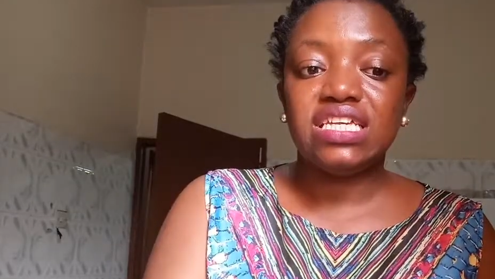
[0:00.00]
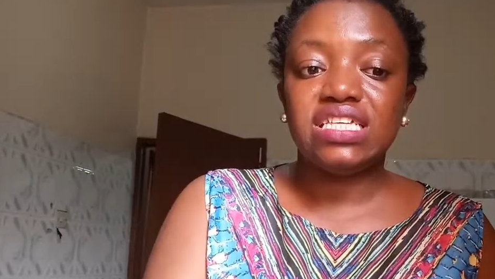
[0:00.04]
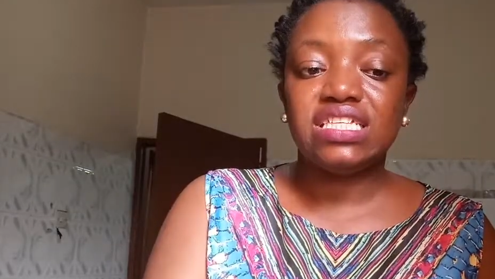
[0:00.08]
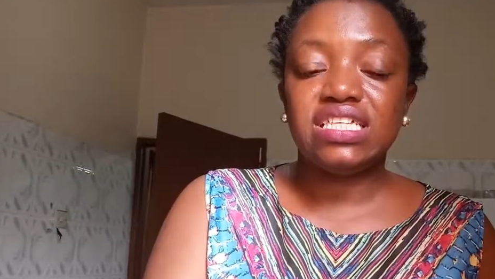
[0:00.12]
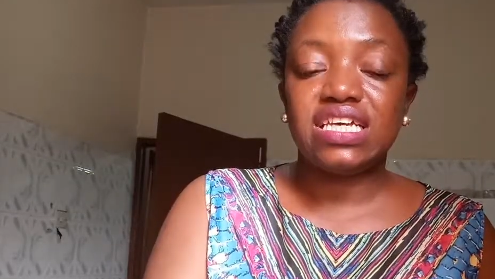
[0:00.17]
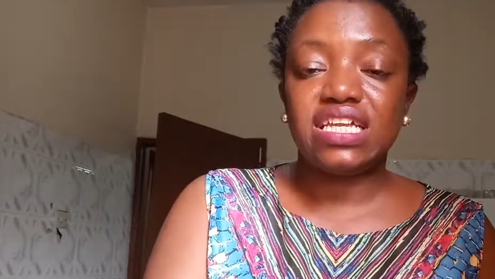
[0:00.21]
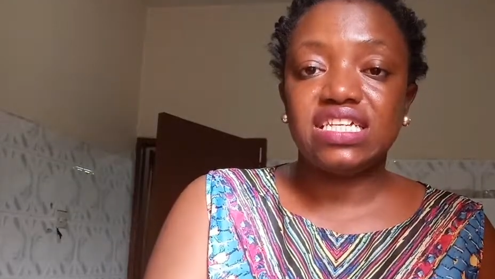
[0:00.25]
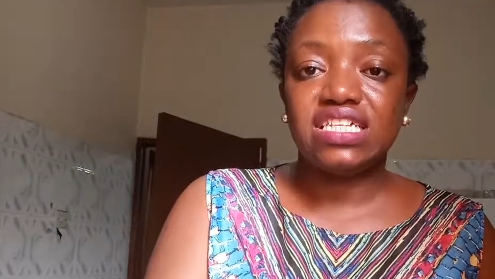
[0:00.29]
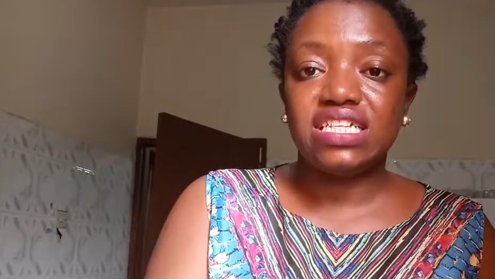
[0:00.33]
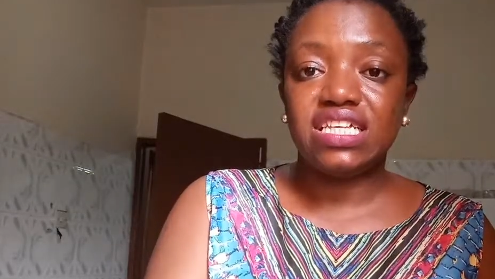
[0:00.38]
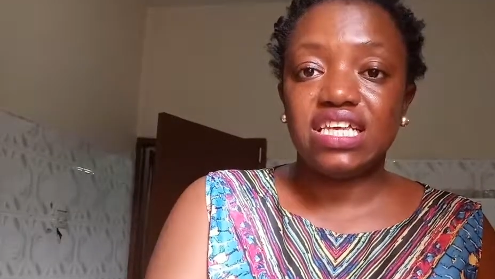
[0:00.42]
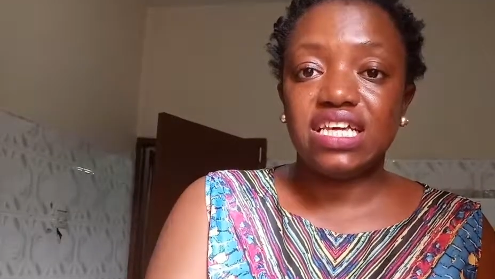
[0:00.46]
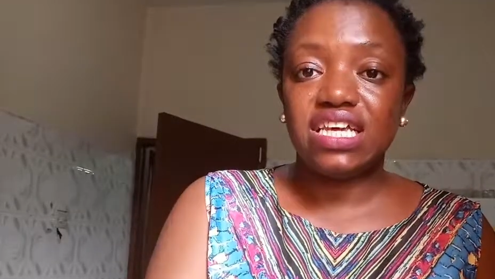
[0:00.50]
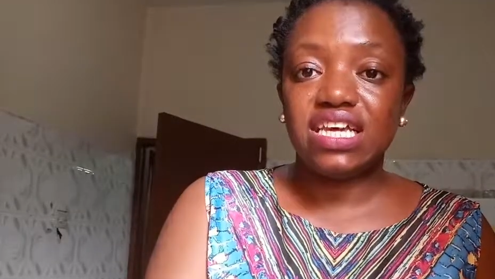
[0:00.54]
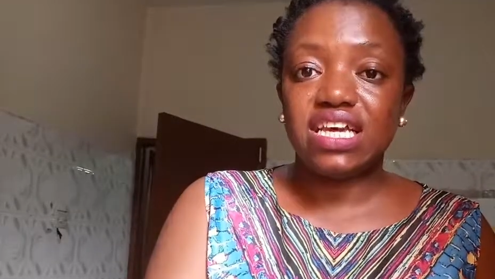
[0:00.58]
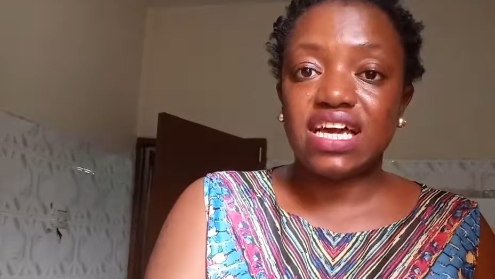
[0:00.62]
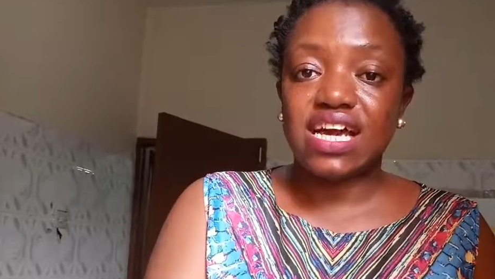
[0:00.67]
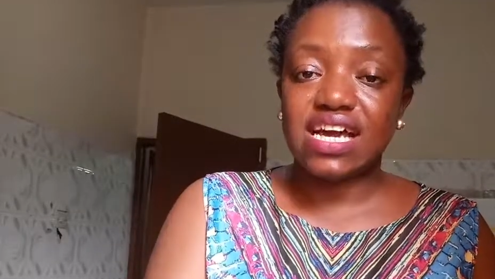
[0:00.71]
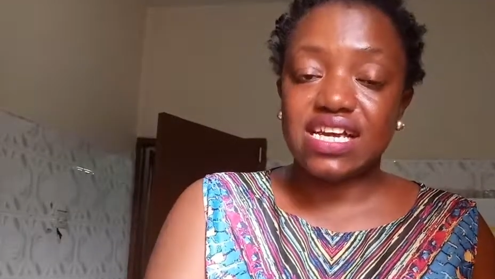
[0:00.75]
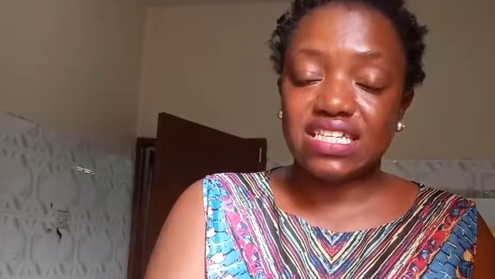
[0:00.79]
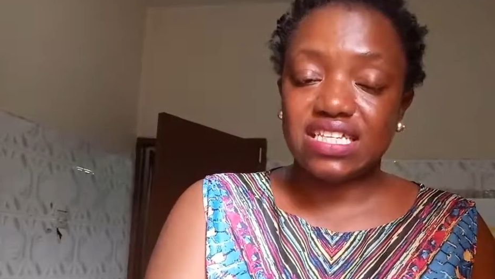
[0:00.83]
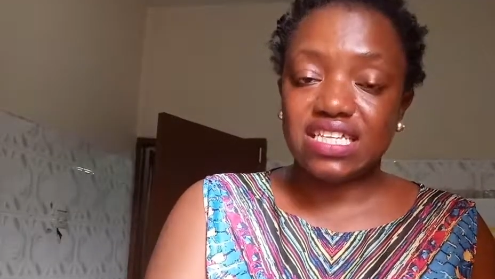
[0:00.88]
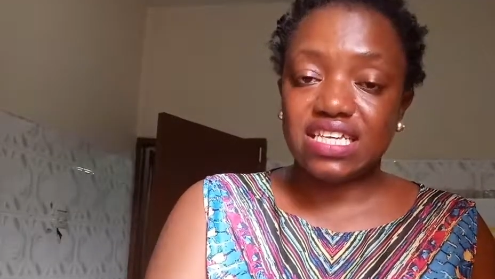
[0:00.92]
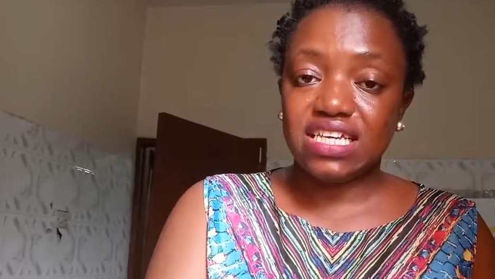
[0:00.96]
salicylic
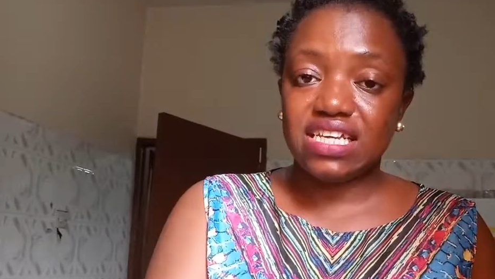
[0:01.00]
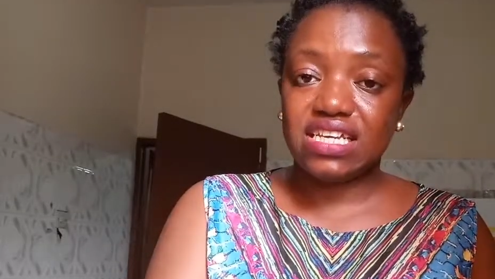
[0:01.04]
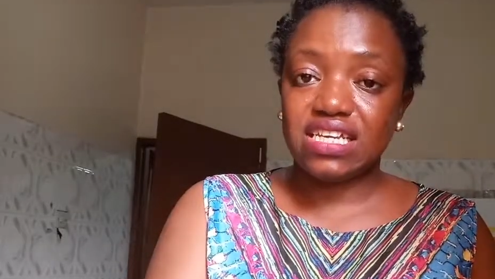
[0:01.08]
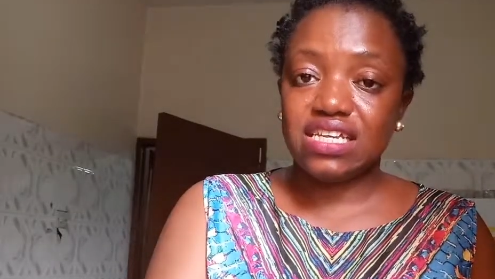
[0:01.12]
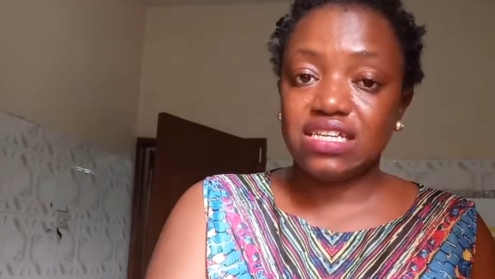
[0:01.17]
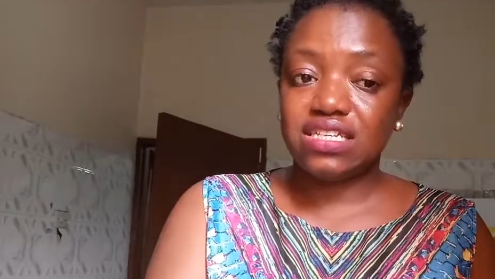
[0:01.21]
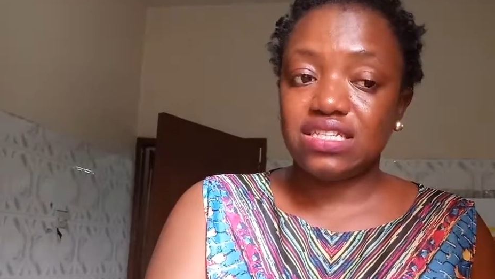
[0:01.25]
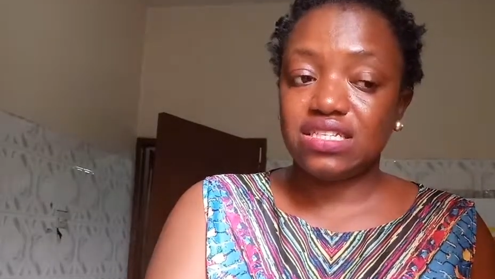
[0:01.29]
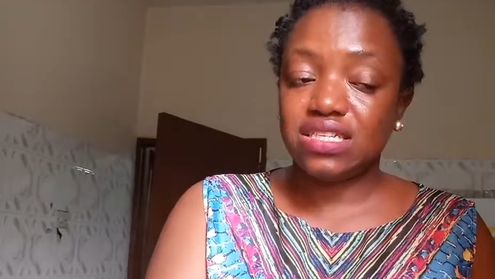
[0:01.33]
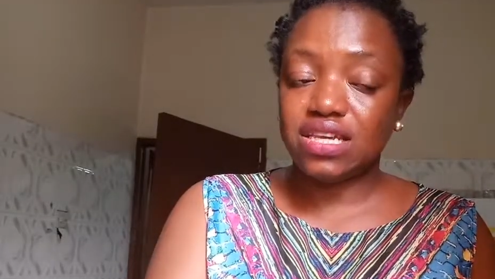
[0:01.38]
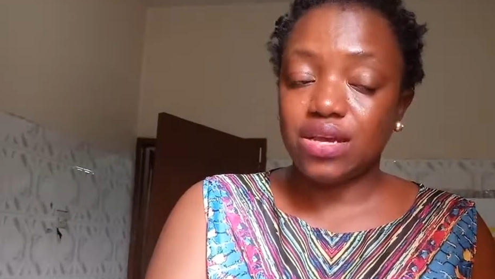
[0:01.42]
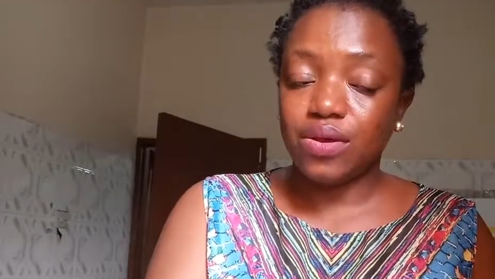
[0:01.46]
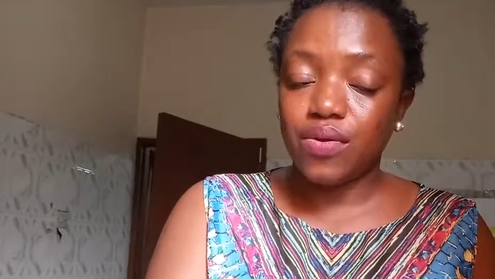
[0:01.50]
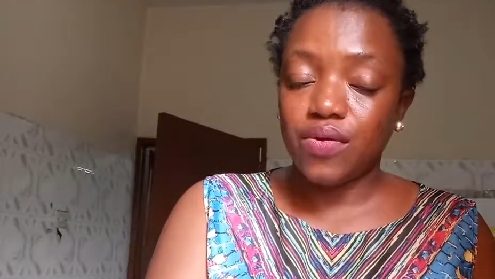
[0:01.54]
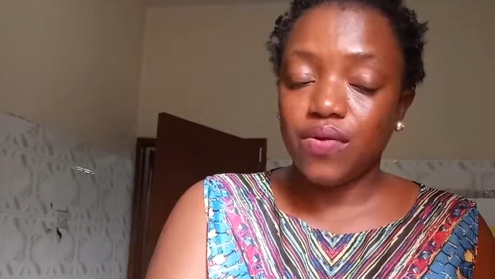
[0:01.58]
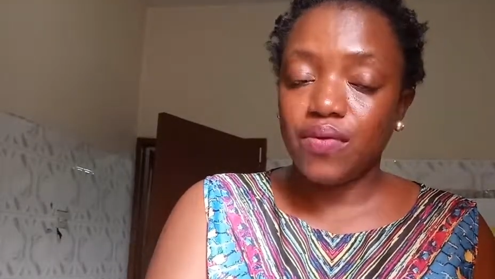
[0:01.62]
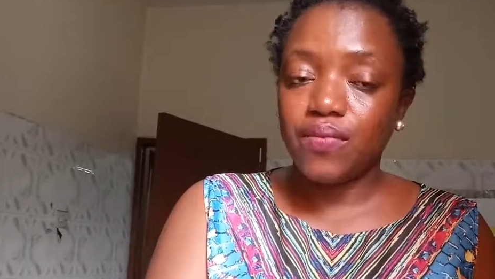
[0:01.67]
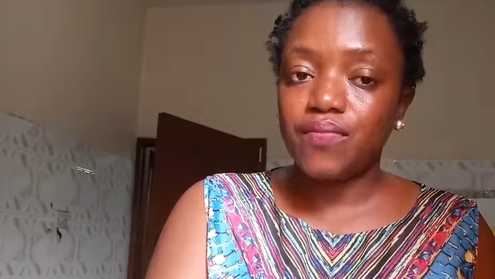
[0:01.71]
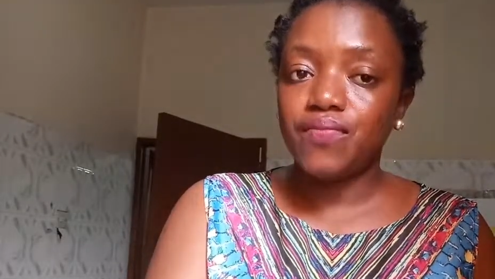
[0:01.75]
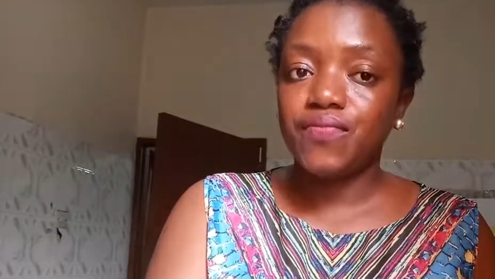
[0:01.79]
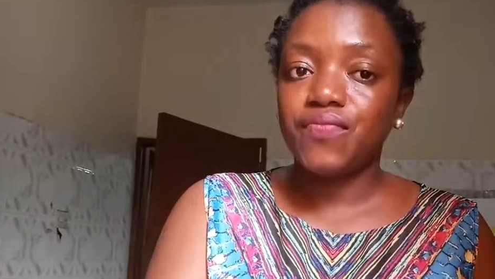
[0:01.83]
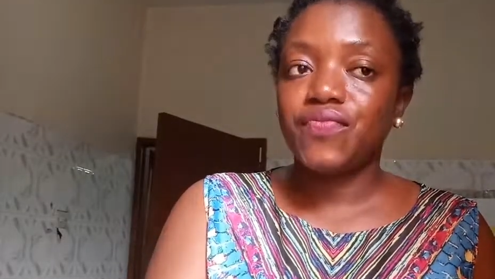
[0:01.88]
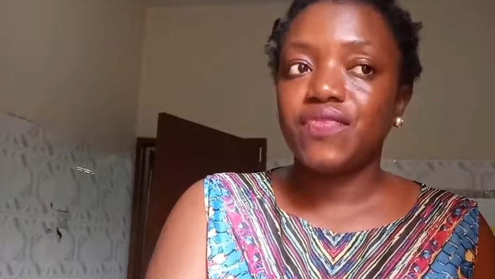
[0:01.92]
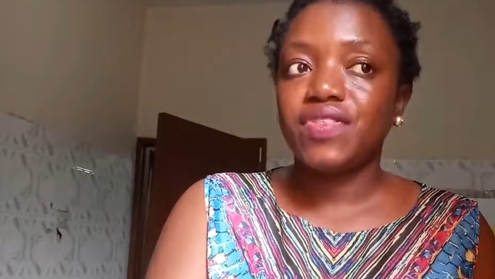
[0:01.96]
acid
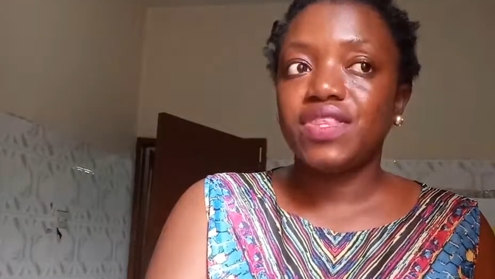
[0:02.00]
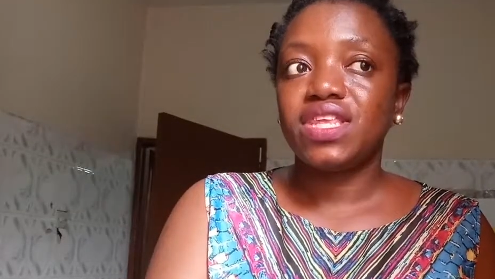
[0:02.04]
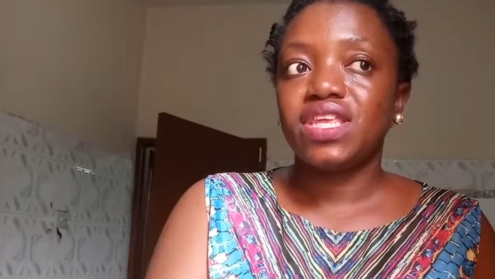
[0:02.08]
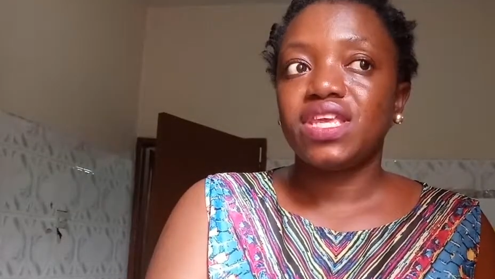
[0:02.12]
serum.